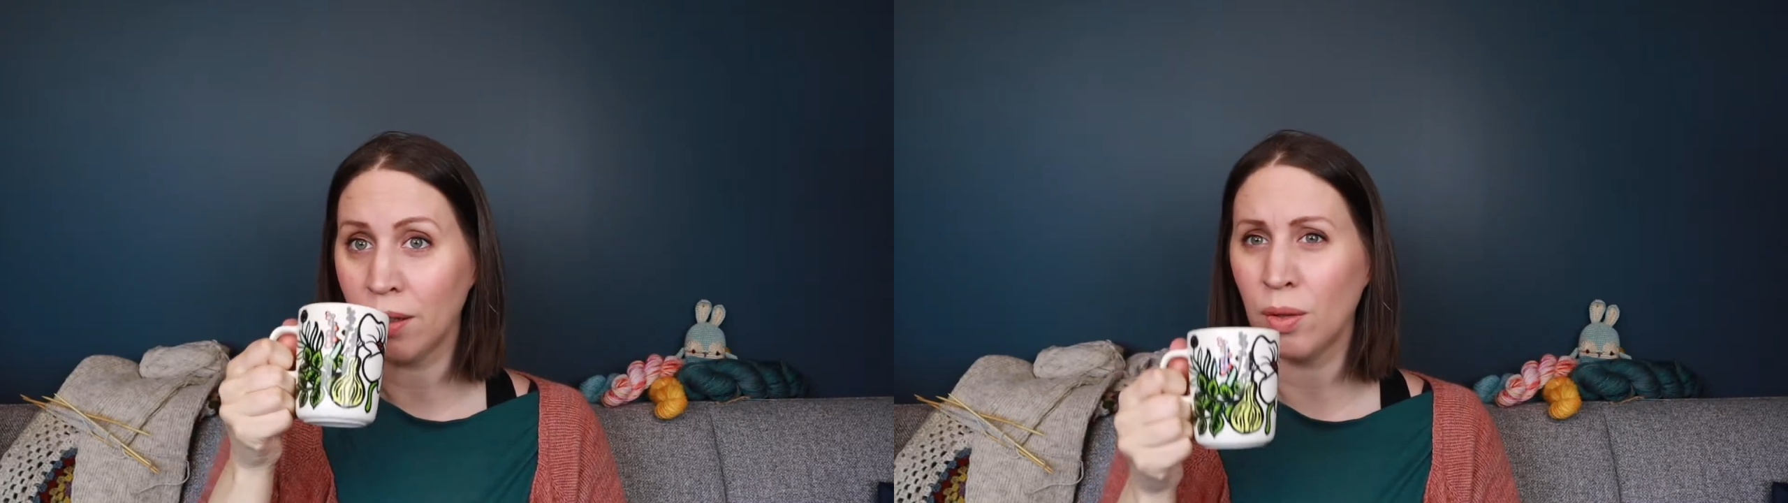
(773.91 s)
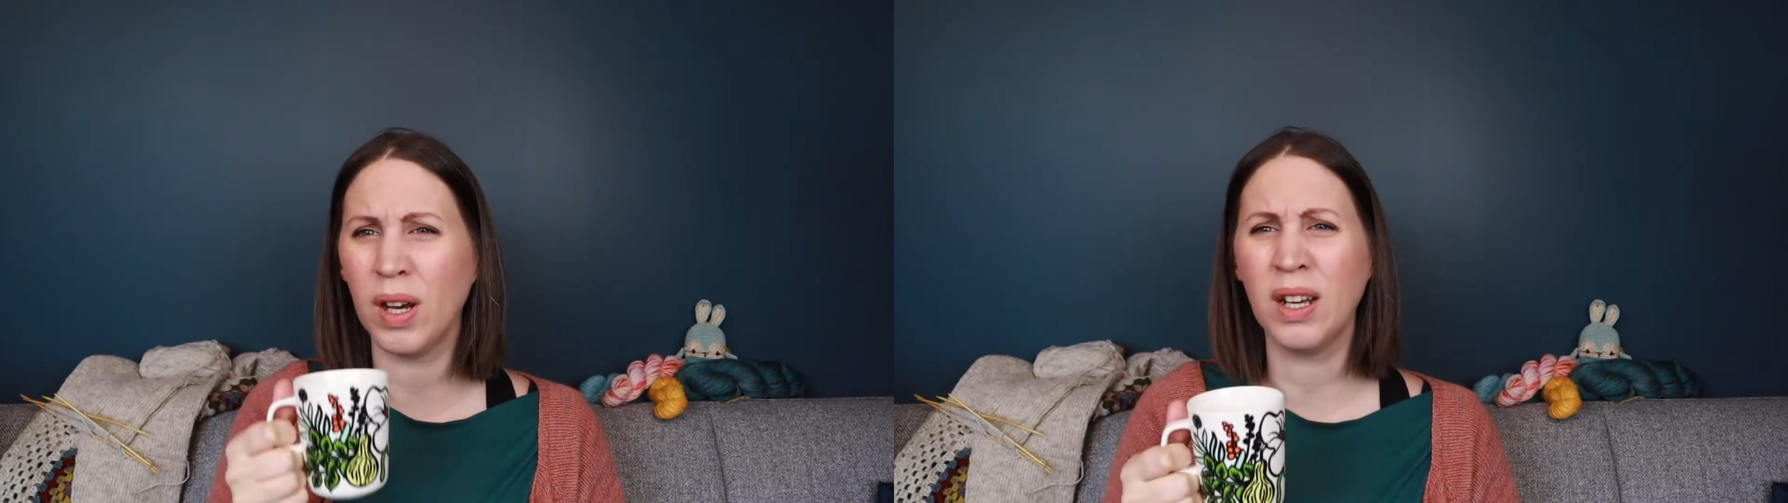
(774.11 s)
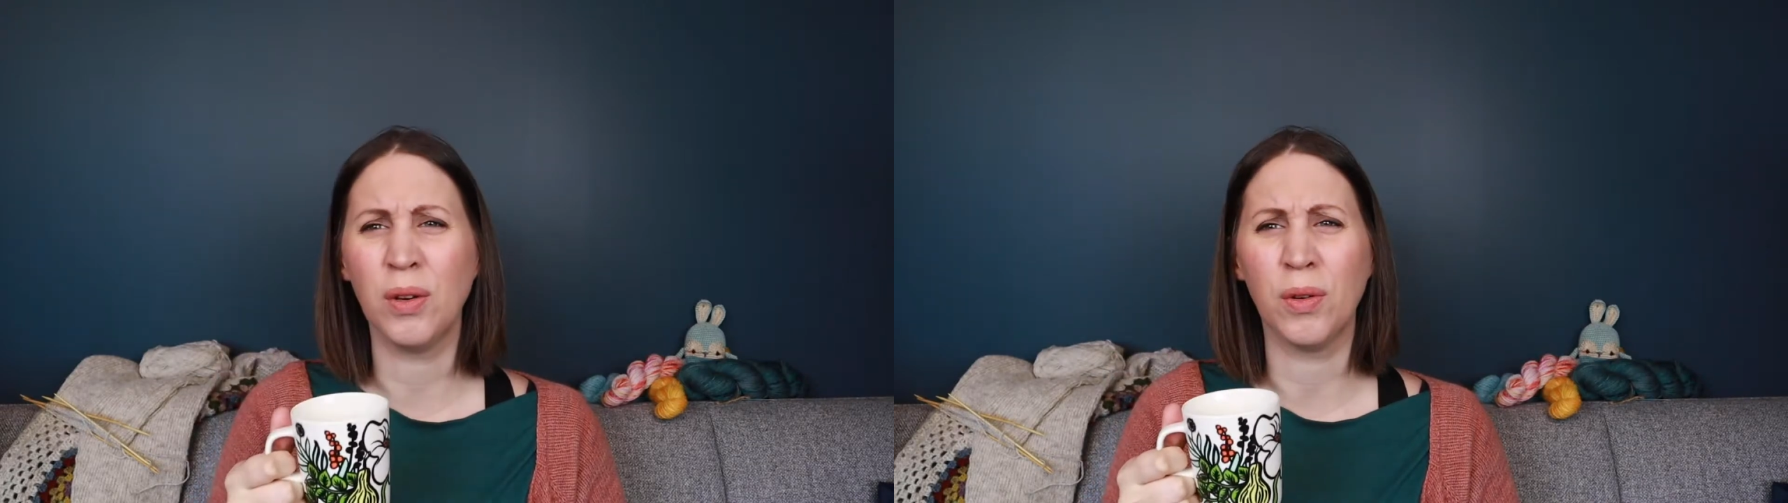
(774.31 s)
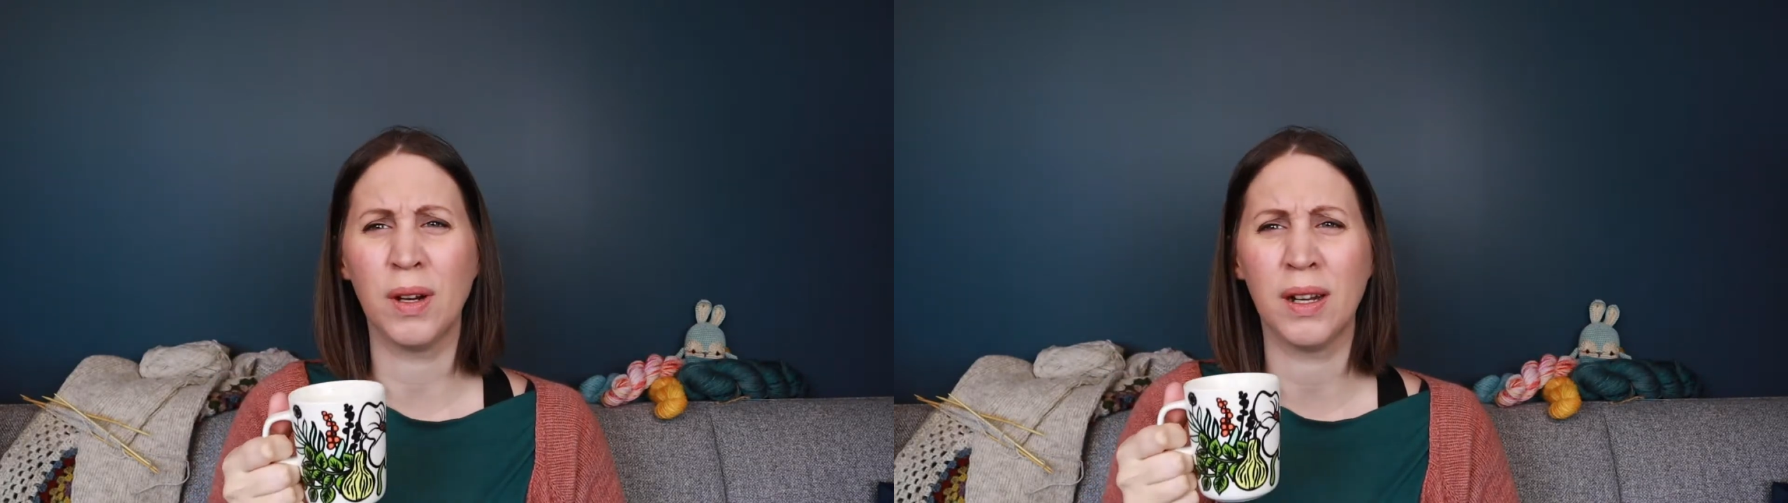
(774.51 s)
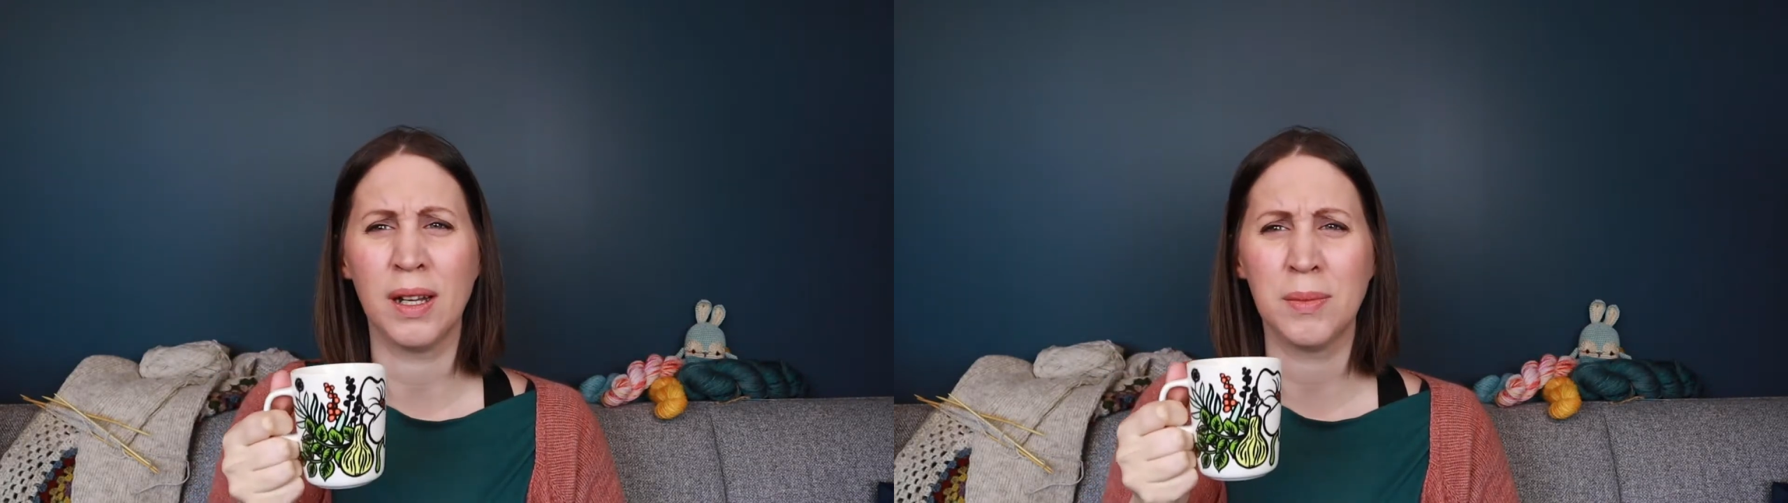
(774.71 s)
No,
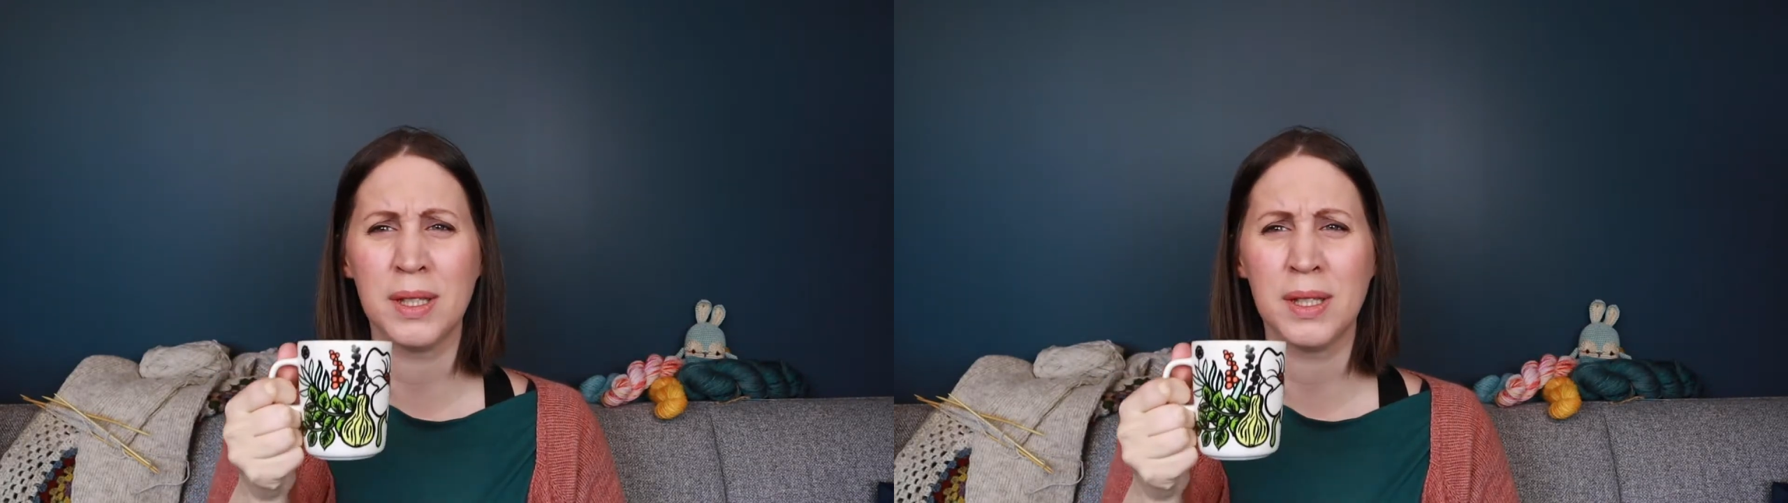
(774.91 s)
Angora, I'm